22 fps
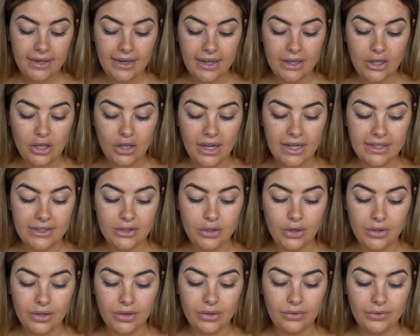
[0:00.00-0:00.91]
Now you guys
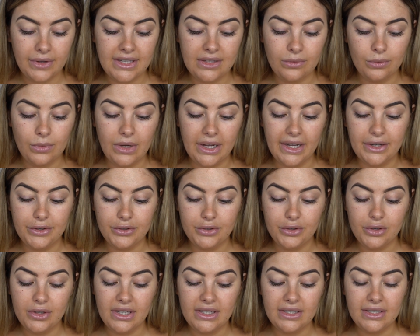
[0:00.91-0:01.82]
know that the reason why I
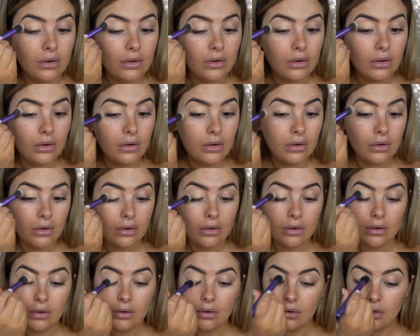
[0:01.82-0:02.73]
do this is to build a
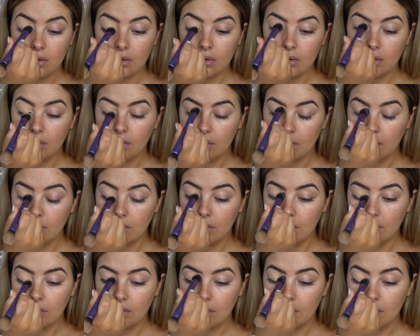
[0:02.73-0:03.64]
really nice beautiful base